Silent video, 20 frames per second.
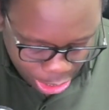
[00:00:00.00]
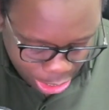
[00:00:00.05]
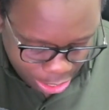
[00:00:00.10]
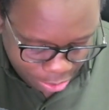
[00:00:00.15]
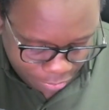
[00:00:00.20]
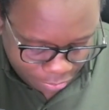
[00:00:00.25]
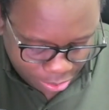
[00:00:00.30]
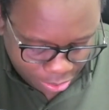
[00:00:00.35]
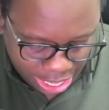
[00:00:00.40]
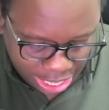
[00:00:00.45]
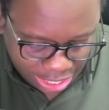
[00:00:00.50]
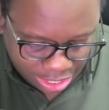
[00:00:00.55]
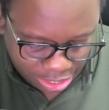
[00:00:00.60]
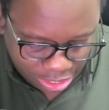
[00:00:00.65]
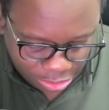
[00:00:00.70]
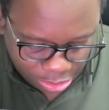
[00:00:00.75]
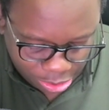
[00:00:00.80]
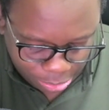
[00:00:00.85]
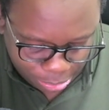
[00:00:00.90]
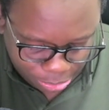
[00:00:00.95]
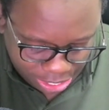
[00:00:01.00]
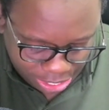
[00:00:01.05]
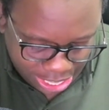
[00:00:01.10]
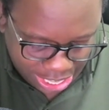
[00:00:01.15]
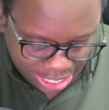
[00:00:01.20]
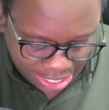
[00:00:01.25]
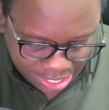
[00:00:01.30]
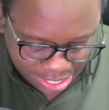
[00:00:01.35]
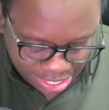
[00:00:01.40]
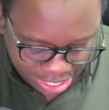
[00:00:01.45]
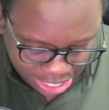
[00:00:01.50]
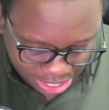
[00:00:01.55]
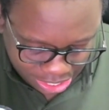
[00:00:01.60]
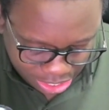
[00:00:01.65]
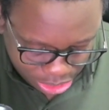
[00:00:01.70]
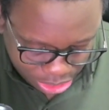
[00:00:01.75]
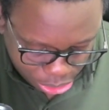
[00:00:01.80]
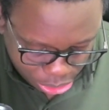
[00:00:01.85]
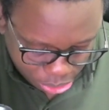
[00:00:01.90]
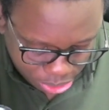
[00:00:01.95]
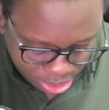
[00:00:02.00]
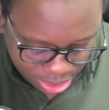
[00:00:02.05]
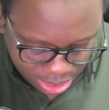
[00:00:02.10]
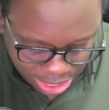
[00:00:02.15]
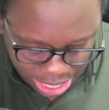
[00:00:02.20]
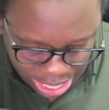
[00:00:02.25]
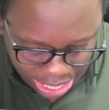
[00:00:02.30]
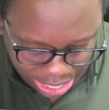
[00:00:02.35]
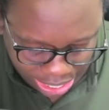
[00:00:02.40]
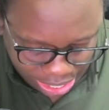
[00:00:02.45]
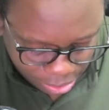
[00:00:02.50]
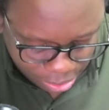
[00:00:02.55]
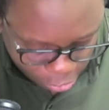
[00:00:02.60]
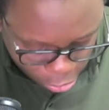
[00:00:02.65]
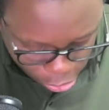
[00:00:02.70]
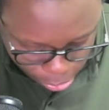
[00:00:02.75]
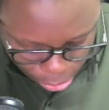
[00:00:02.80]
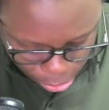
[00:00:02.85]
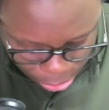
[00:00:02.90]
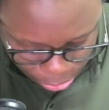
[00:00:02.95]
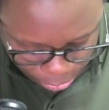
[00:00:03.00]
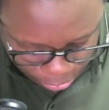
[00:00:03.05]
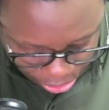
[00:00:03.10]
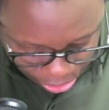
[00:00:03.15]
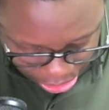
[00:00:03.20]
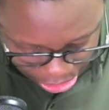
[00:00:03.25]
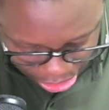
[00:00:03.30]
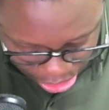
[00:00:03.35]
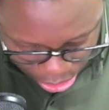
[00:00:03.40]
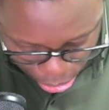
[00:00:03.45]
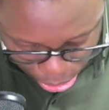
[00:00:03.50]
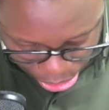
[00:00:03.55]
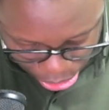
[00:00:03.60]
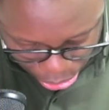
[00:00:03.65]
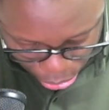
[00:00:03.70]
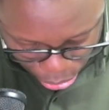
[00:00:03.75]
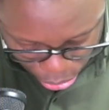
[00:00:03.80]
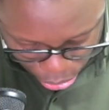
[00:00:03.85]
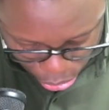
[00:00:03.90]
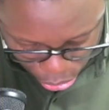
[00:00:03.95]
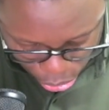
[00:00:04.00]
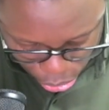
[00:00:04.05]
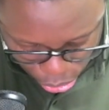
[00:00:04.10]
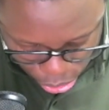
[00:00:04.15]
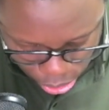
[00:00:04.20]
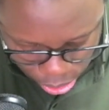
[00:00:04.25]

If you like grippy darts that don't slide from your fingers when you throw,